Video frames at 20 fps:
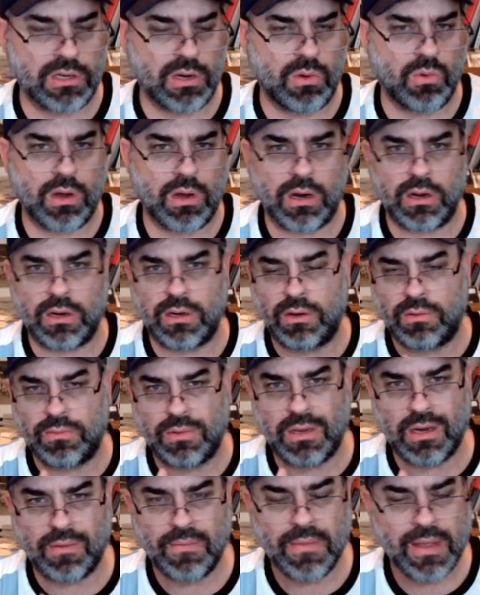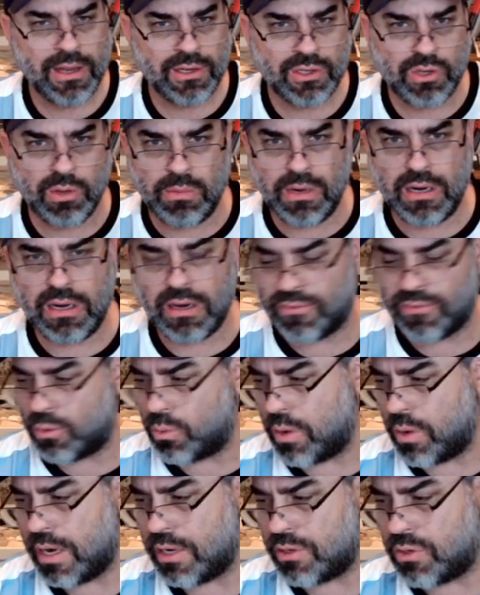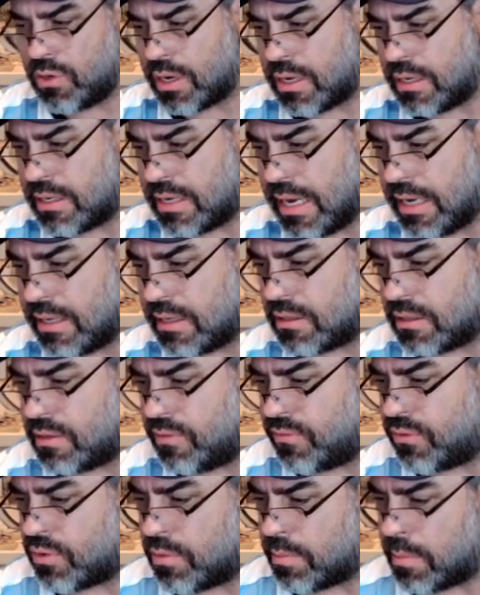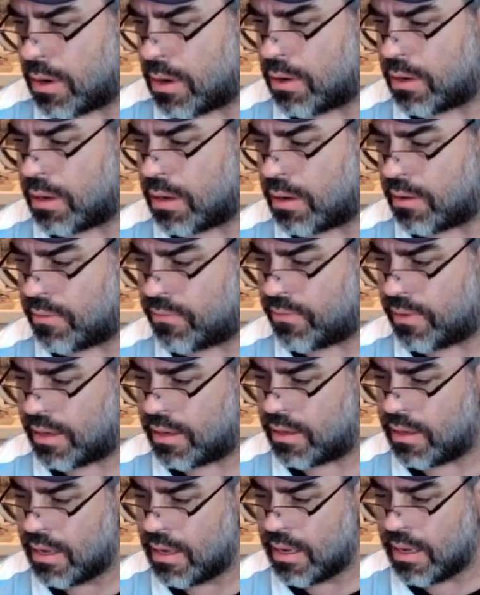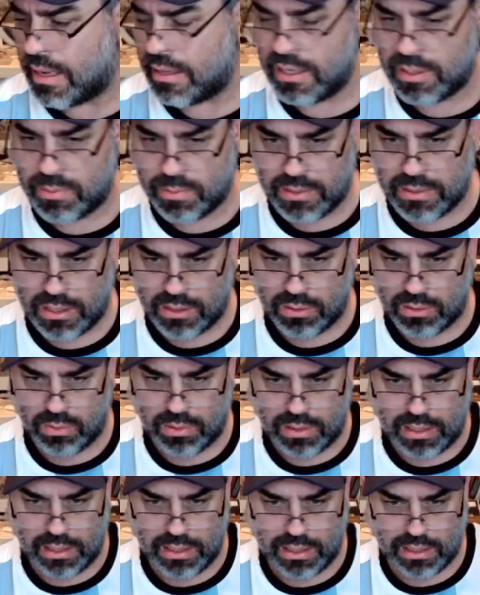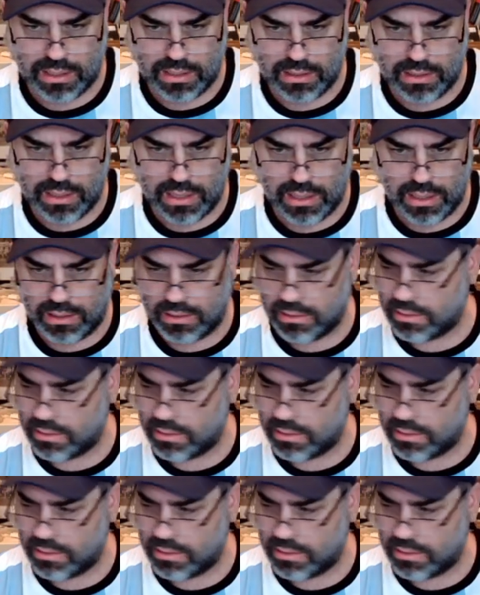I want to do so many different ways you can take this if you're a Maradona fan. This particular one I like a lot.